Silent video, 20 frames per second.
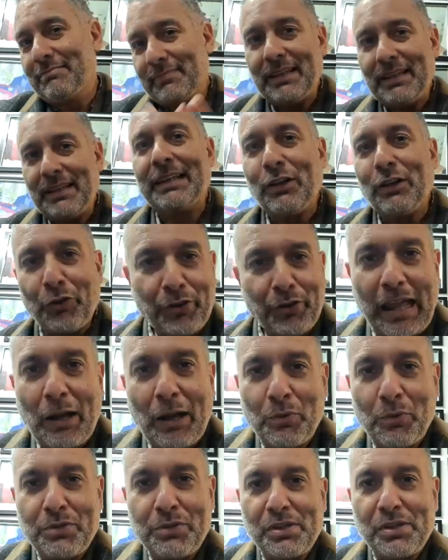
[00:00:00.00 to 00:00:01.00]
in other
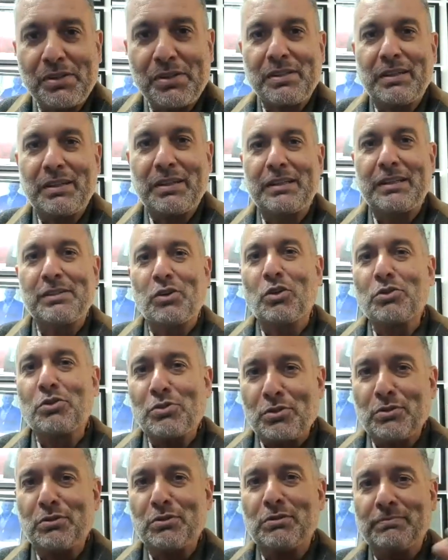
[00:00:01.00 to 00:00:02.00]
languages is
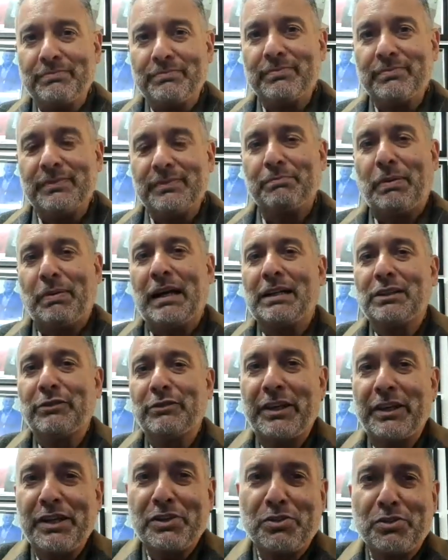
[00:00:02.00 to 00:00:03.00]
also part of
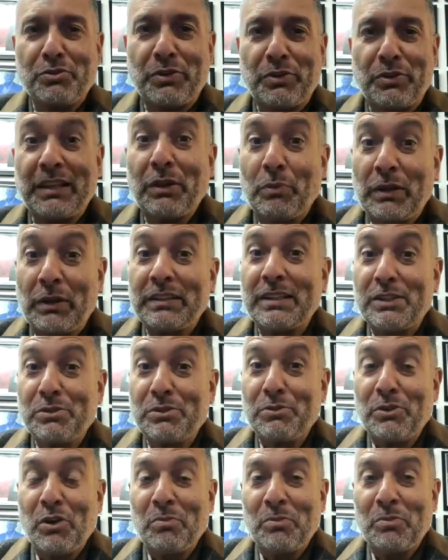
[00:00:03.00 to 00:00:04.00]
a history, and they wanted to
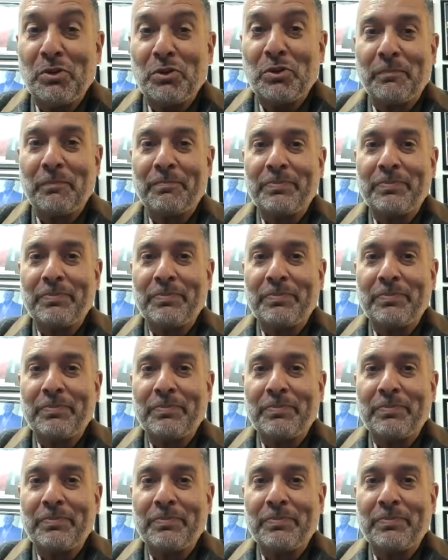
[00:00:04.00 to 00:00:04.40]
know more.